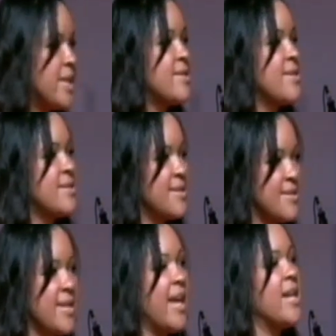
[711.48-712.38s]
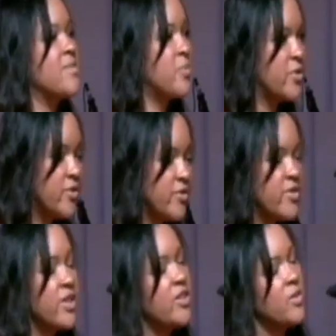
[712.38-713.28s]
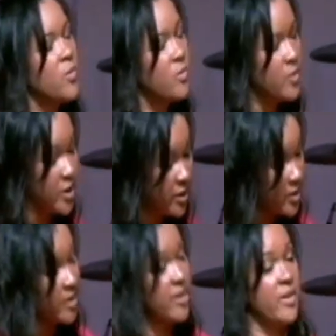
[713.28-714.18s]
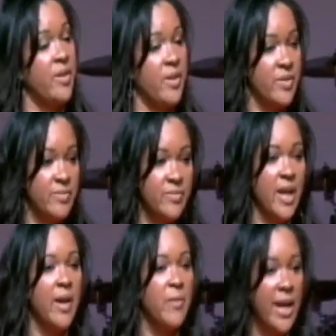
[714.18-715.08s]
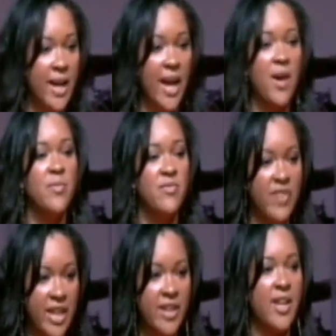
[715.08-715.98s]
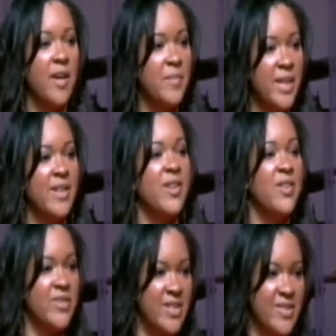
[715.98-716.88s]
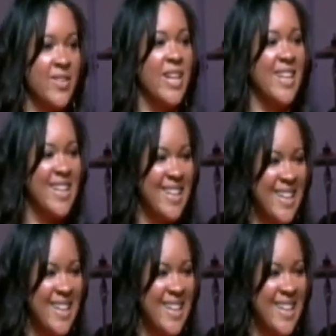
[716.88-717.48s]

instances, that has proved good. Okay, right now I'm faking not being nervous, right?